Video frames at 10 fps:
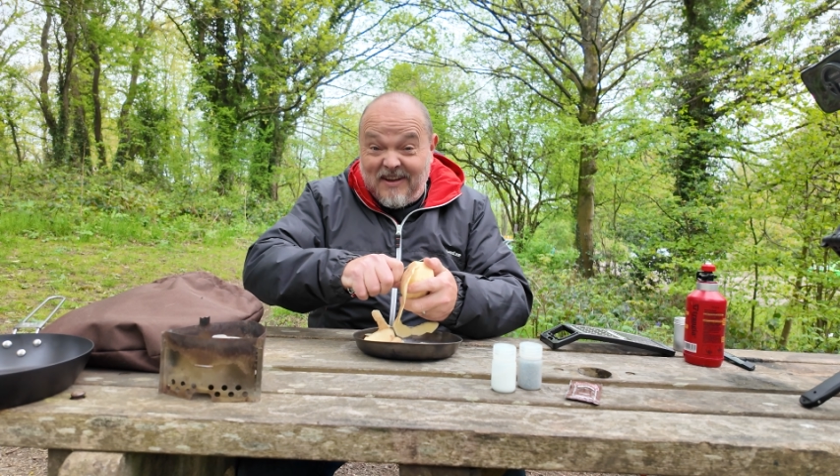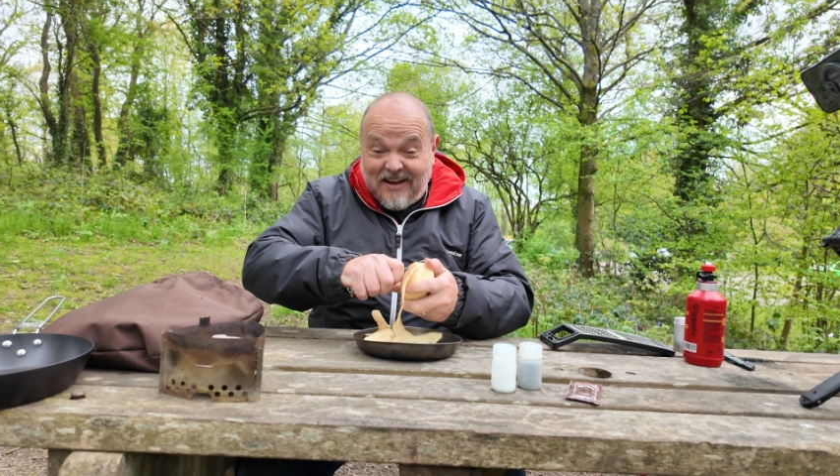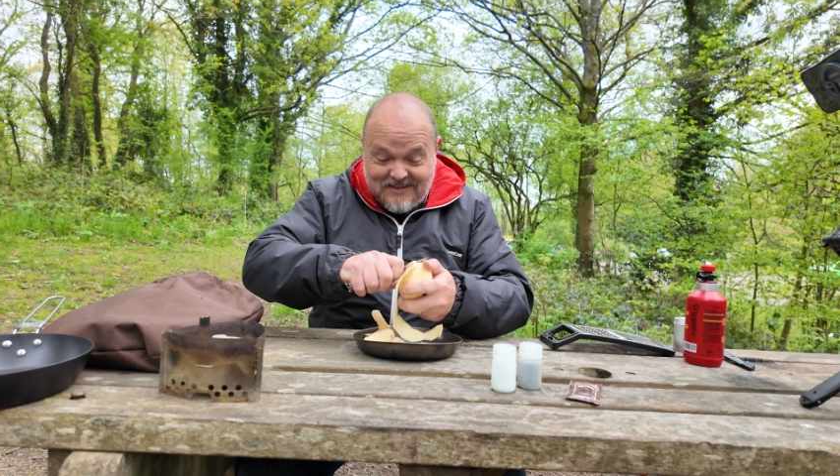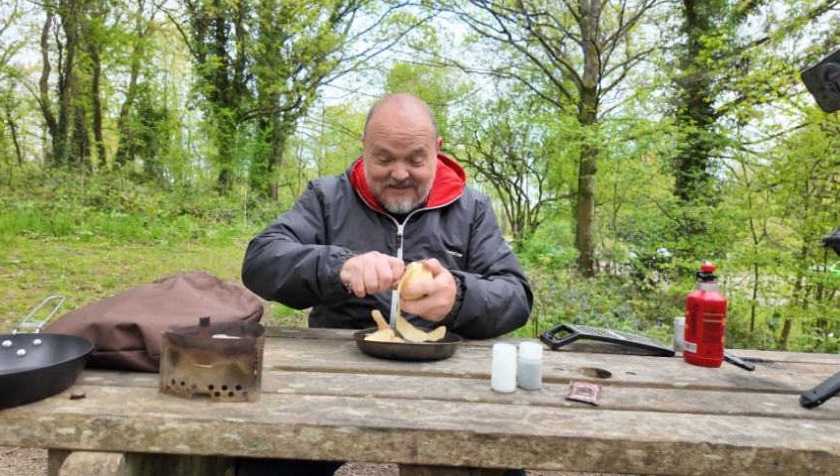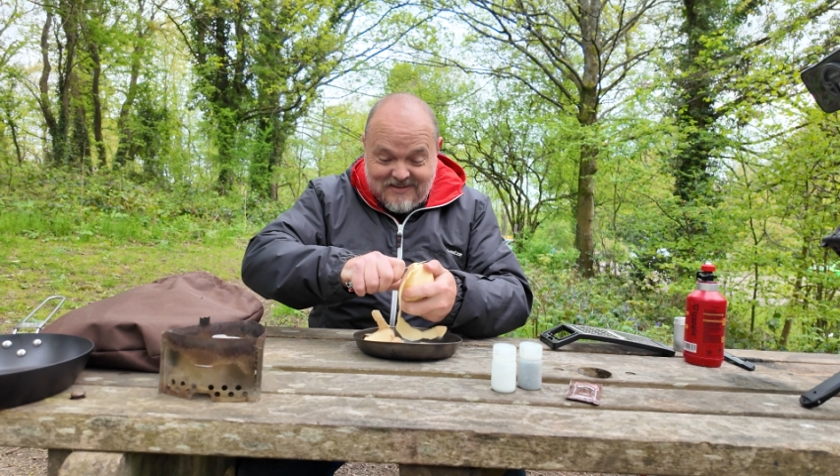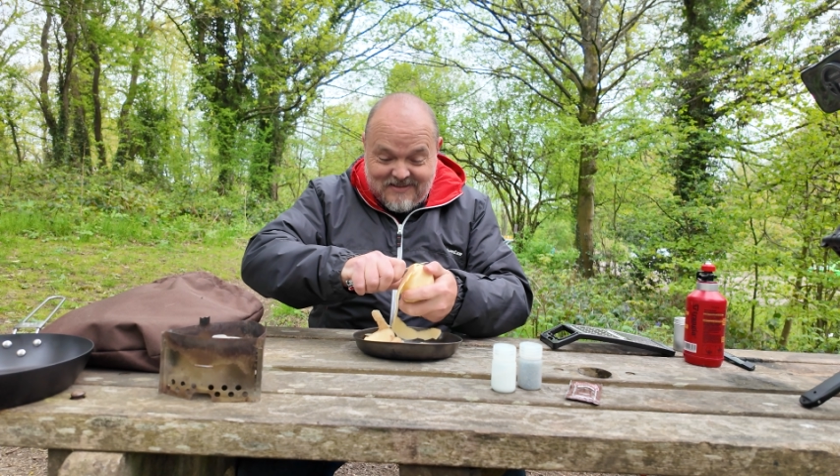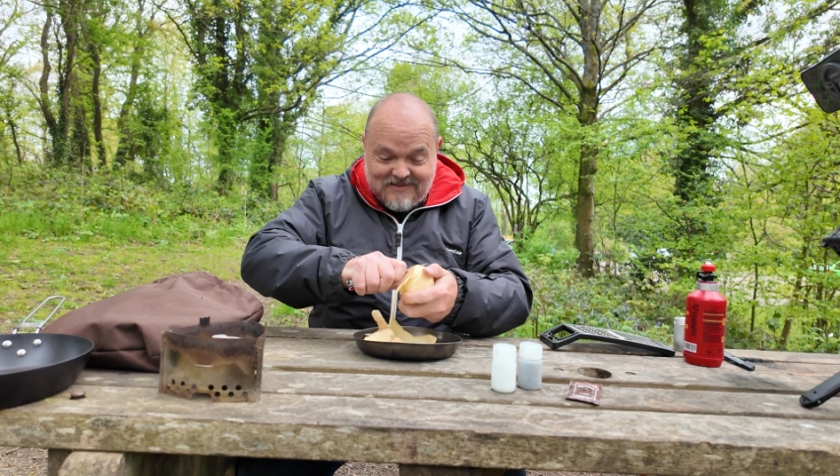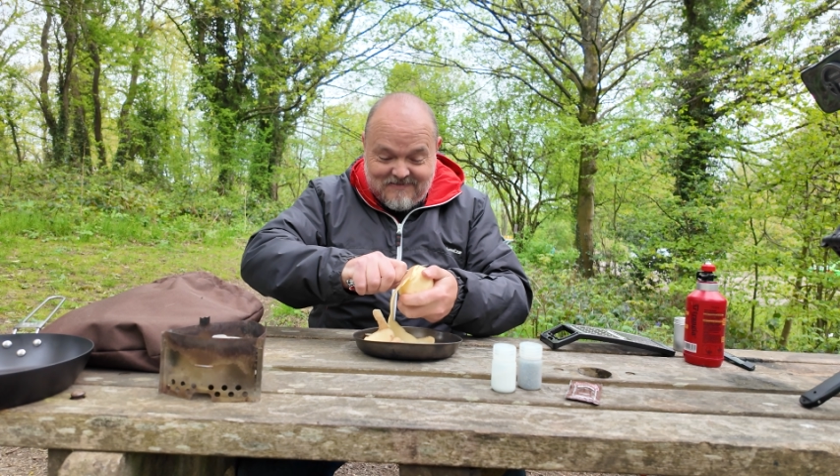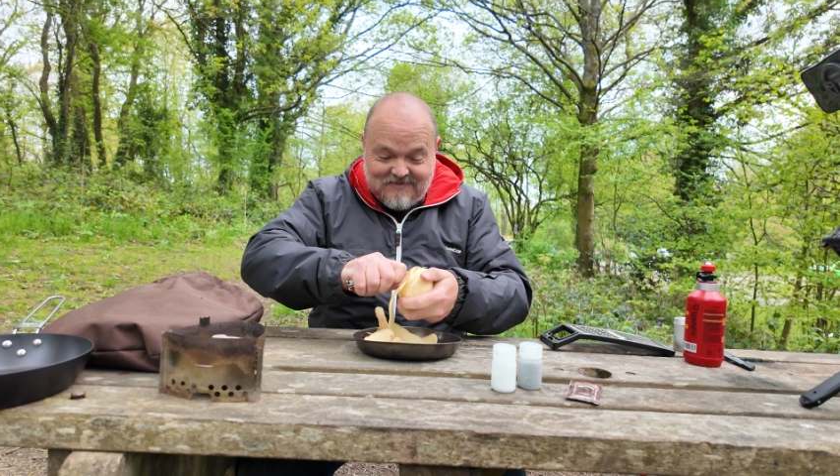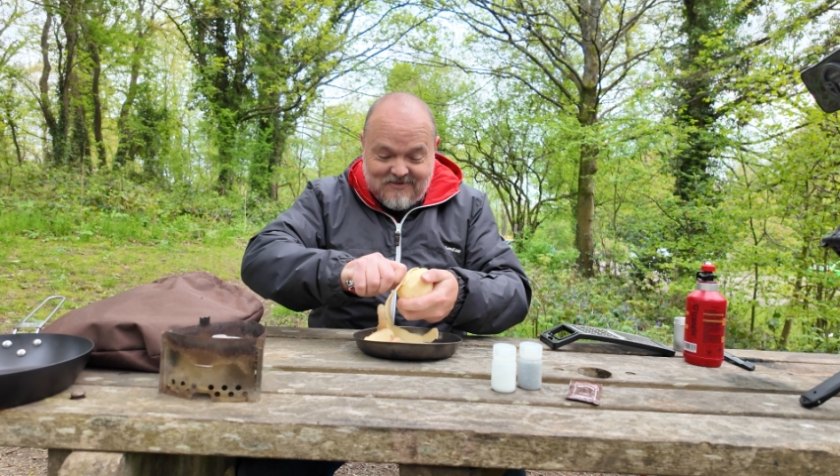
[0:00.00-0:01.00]
Iceland
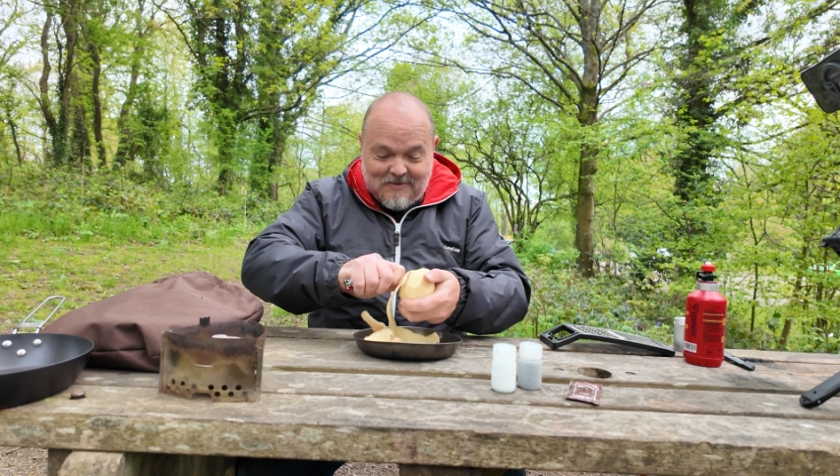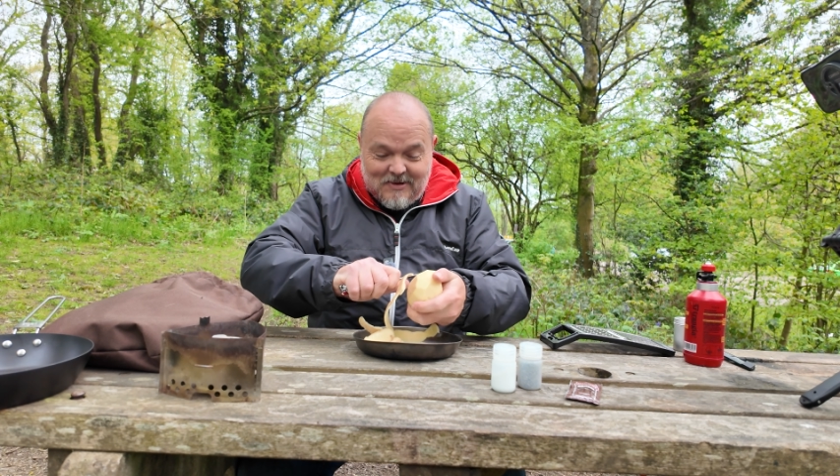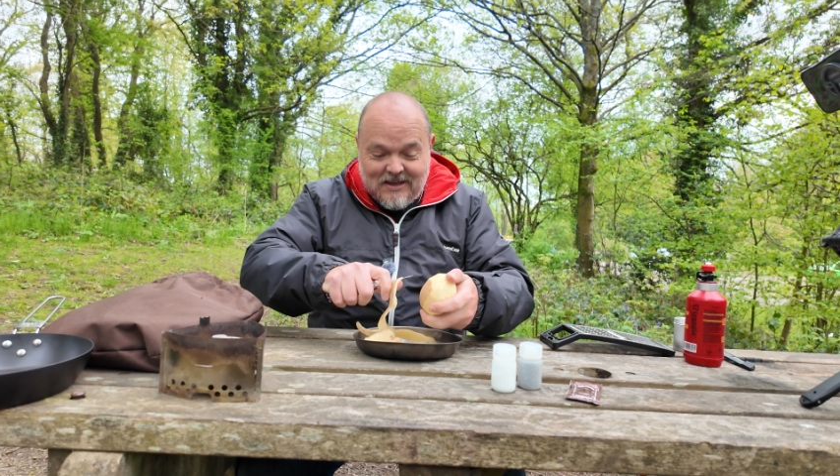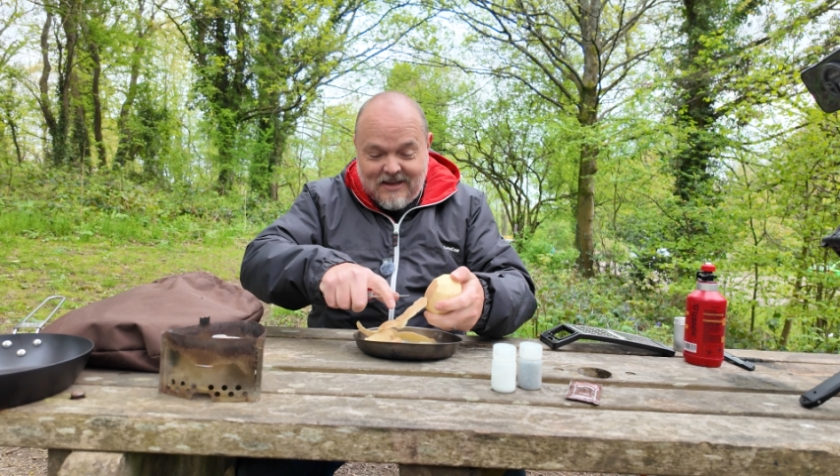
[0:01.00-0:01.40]
and crap like